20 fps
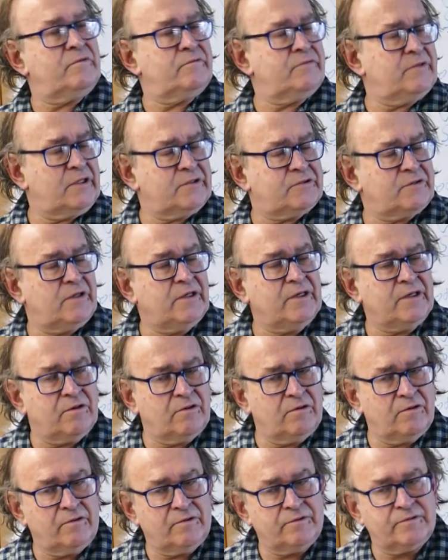naturally
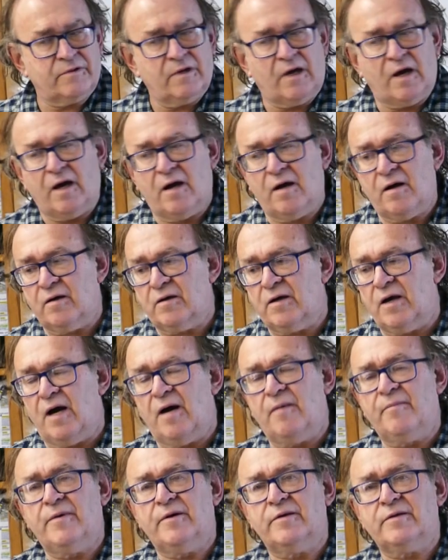colored
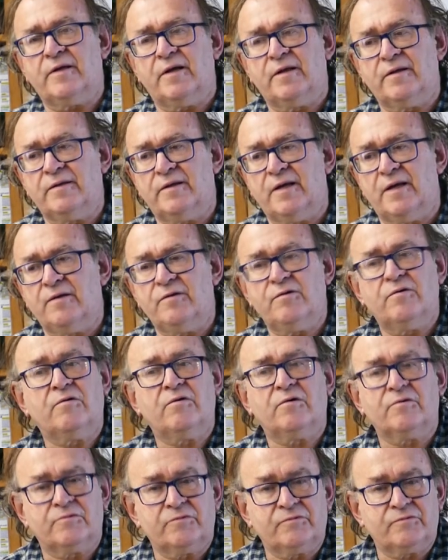garment, and then you
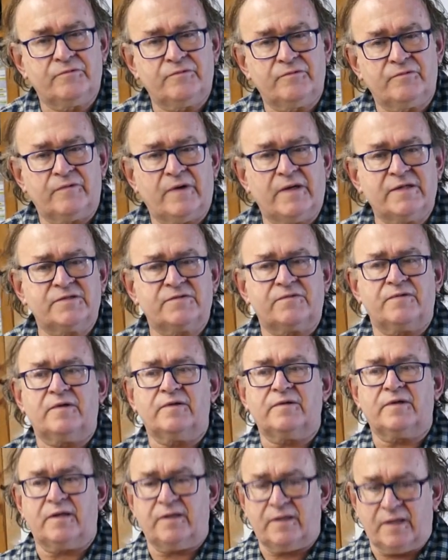go to the
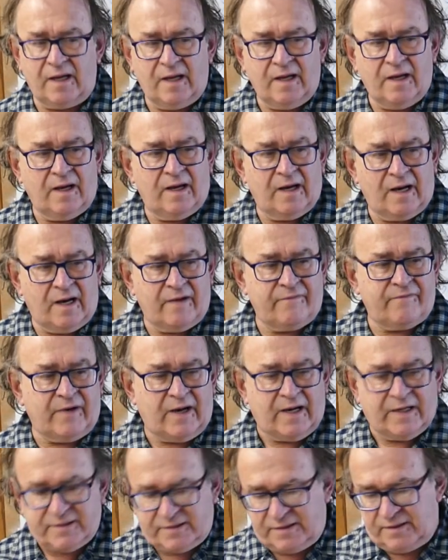restaurant and have
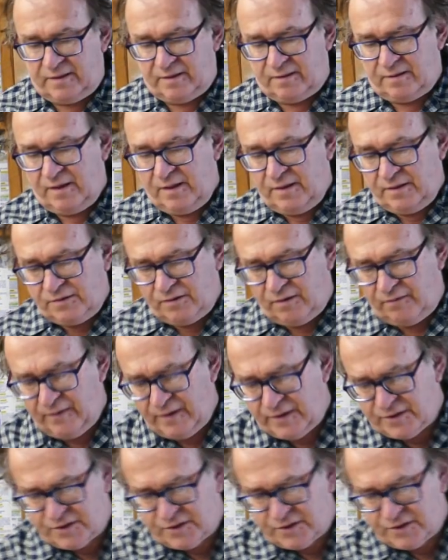accident. So I will